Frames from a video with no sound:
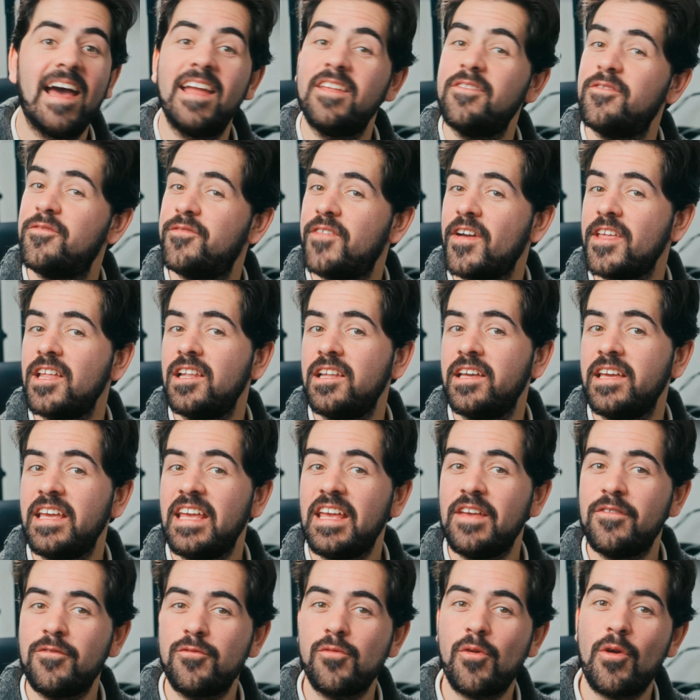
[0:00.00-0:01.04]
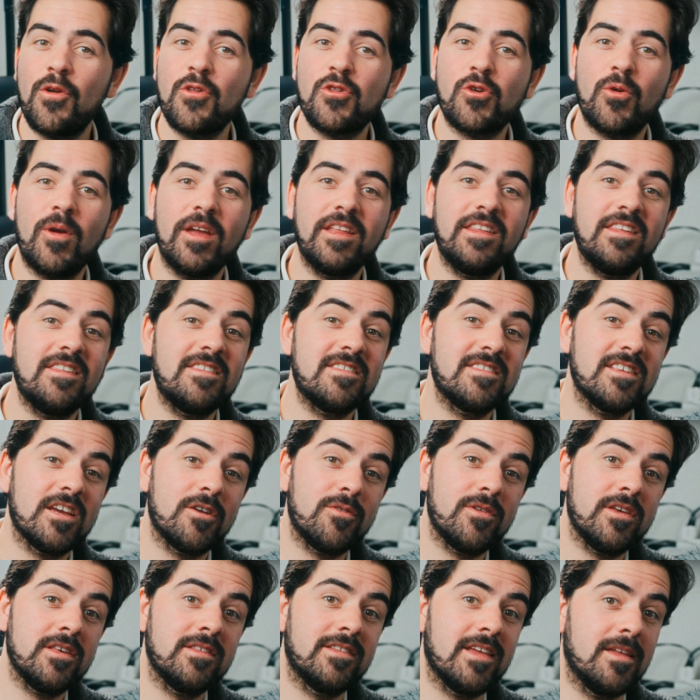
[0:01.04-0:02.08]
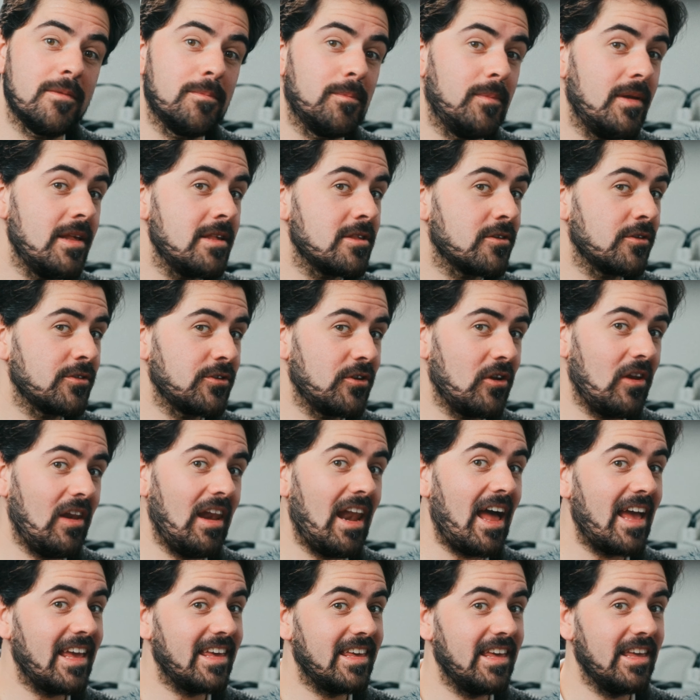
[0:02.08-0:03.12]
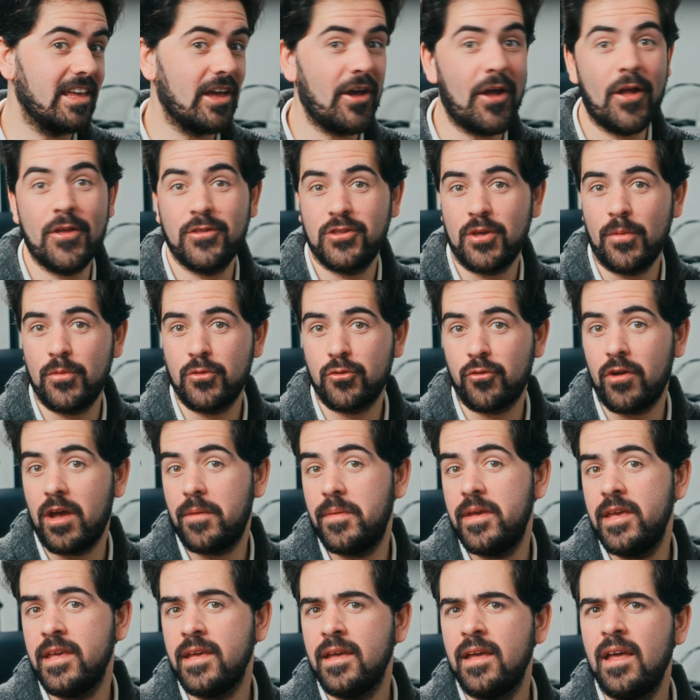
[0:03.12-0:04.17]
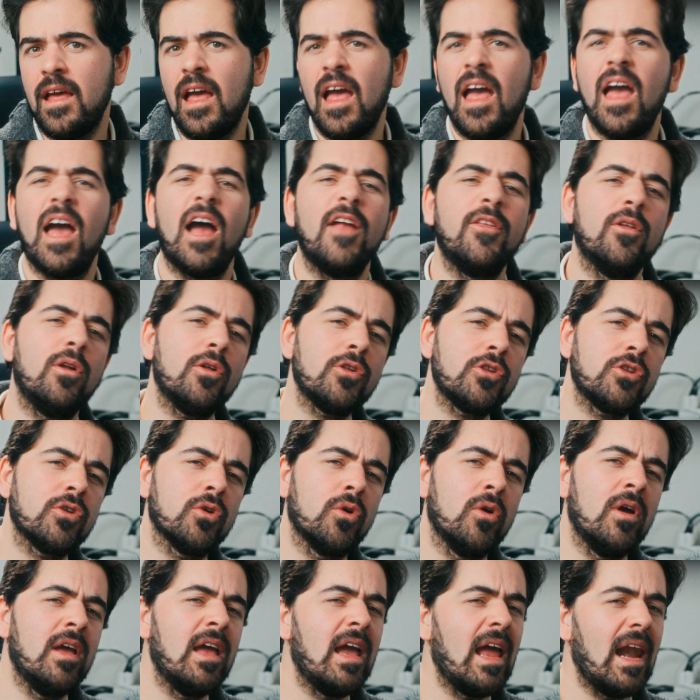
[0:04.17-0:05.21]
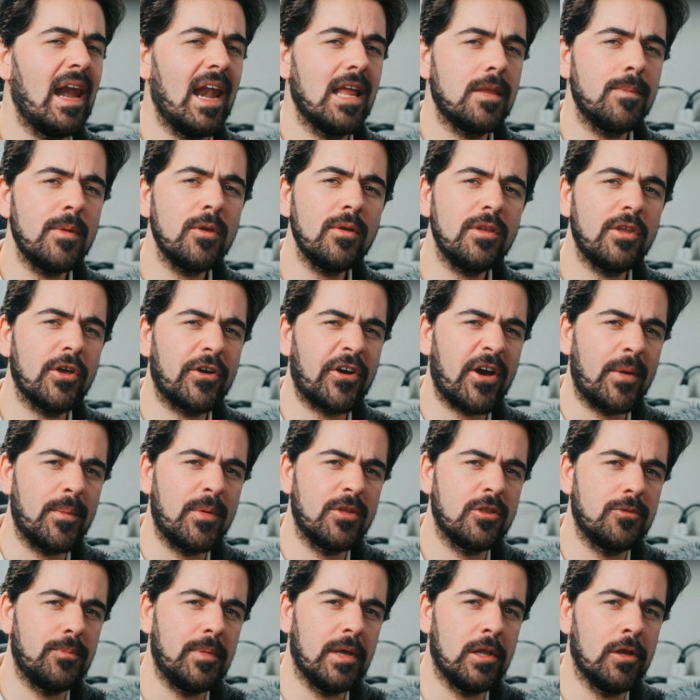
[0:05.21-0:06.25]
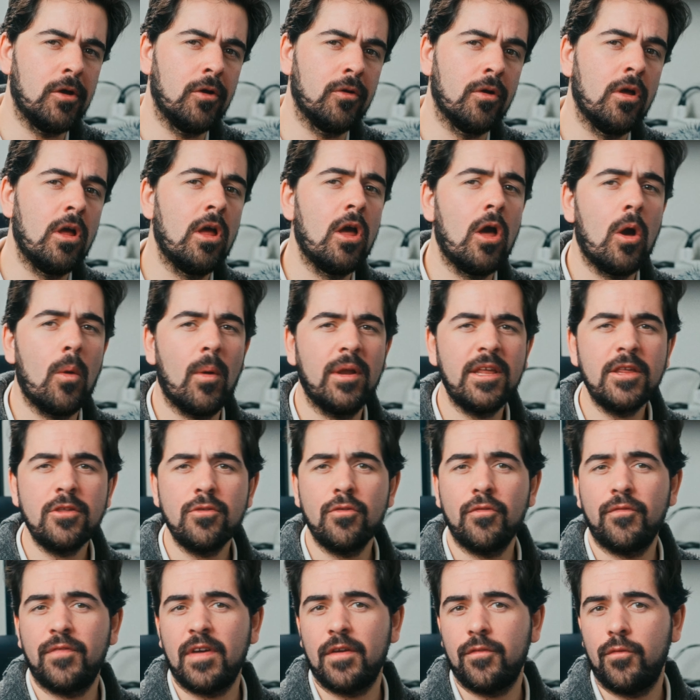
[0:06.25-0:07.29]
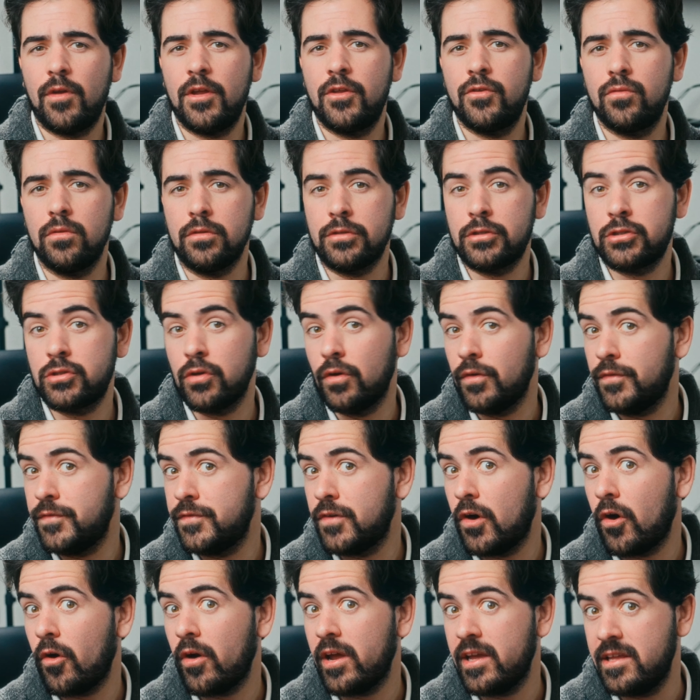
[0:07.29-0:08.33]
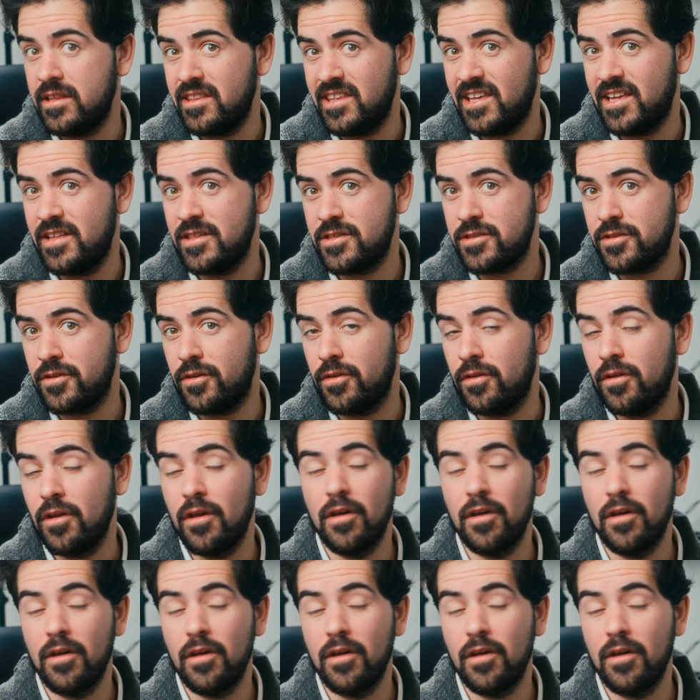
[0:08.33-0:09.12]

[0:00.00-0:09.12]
And finally, if you're enjoying this series, then please consider liking and subscribing. And also, let me know in the comments below, what is your favorite tool so far in Dehancer?